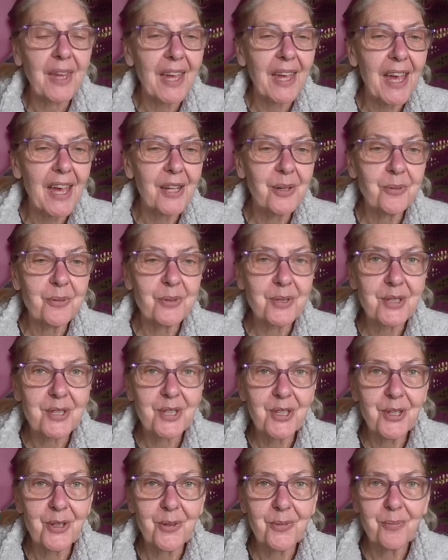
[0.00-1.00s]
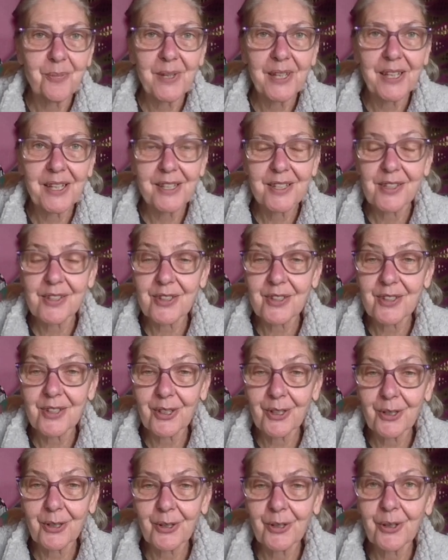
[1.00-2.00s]
And it was cute because the
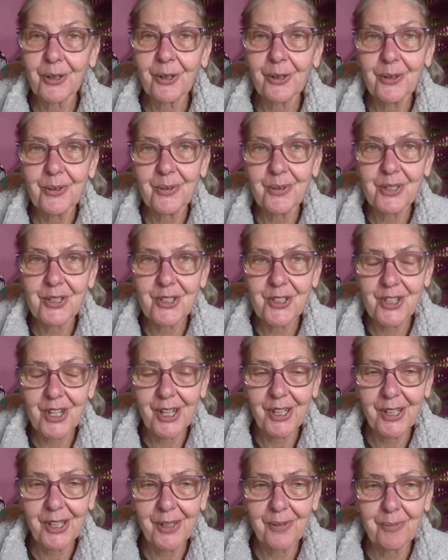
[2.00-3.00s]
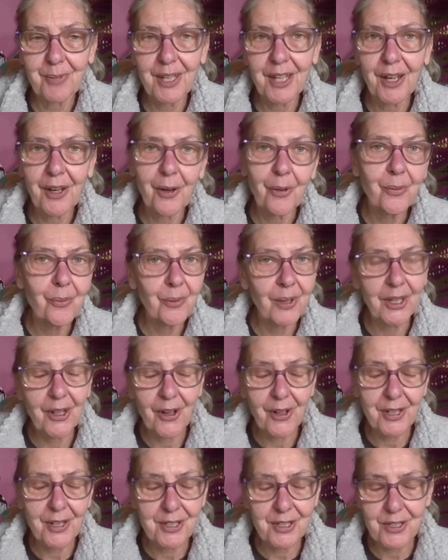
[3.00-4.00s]
clerk who was checking me out, we
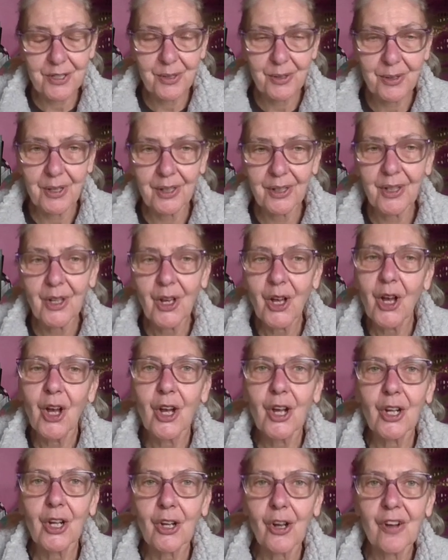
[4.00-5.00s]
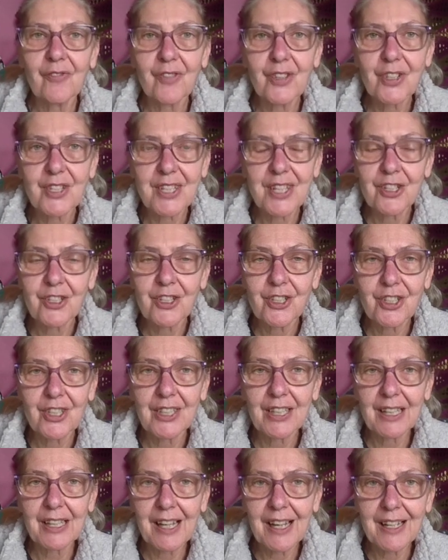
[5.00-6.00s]
got into a conversation
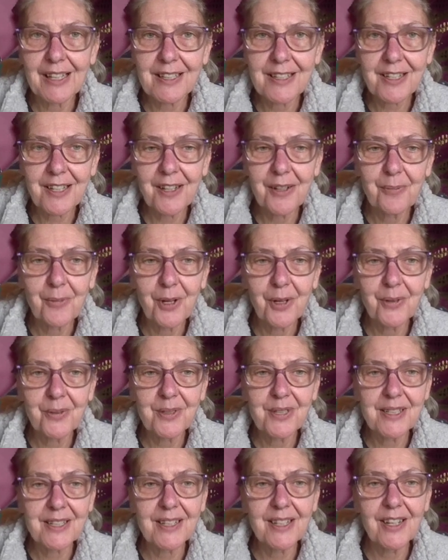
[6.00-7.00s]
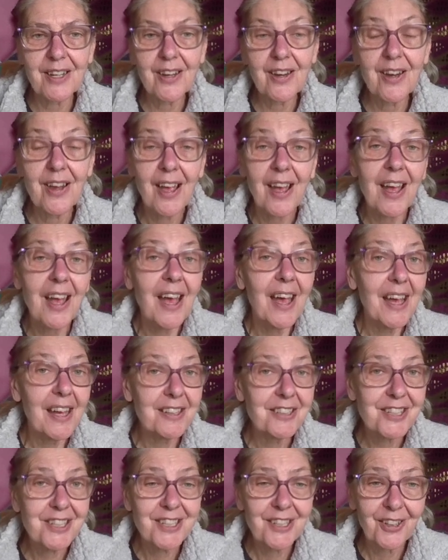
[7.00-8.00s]
the last time I was there,
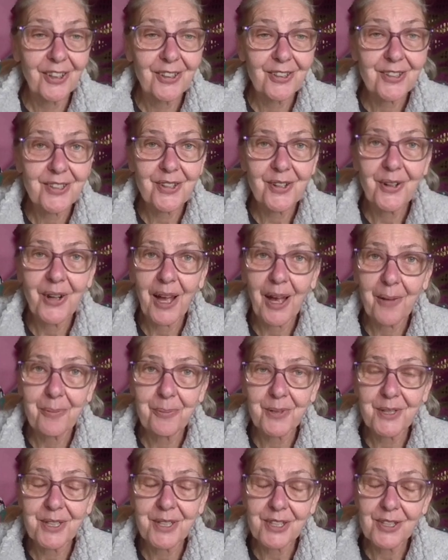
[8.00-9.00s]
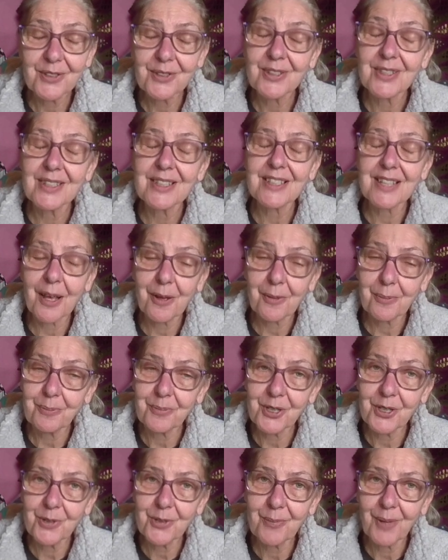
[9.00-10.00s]
and she also happened to sub
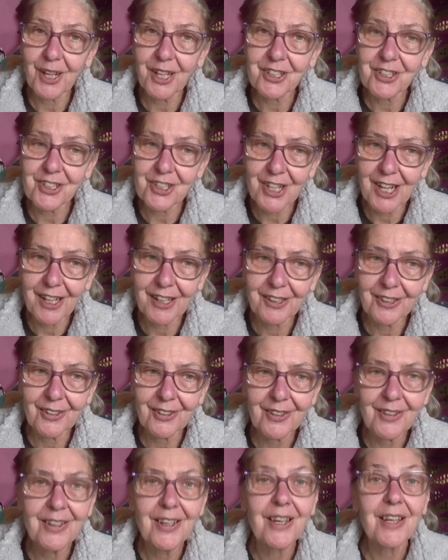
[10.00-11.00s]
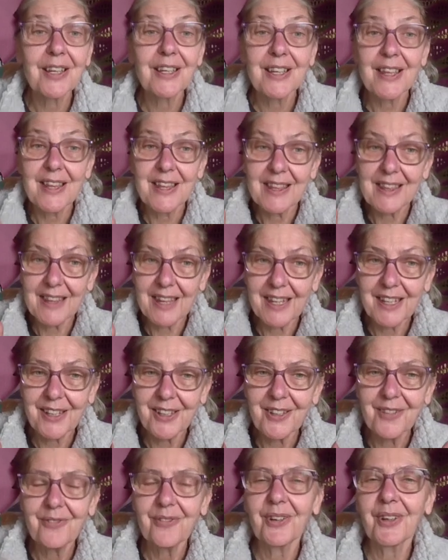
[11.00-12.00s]
to my channel. Thank
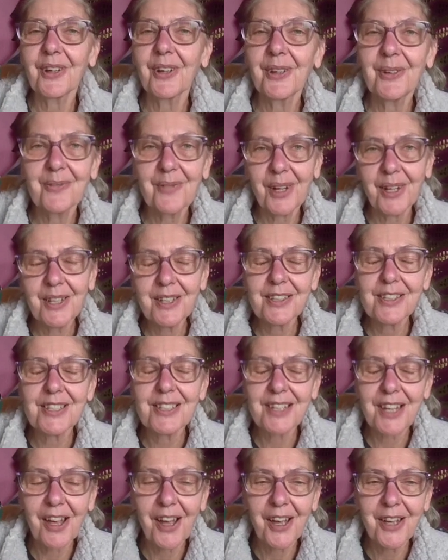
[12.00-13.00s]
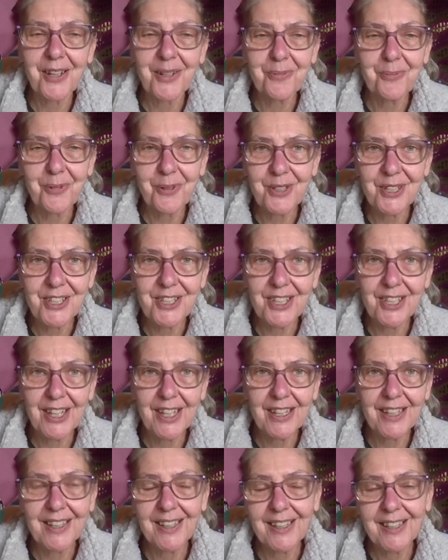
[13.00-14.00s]
you very much. I
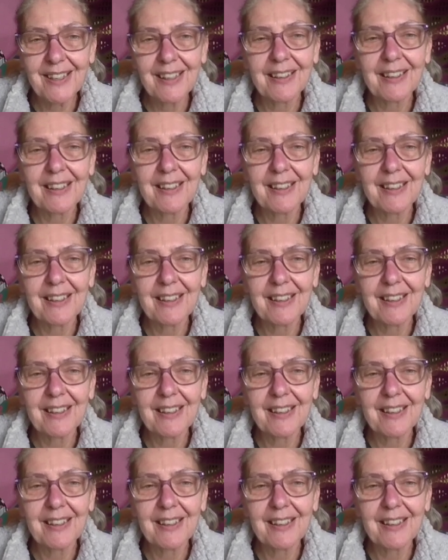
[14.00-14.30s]
appreciate it.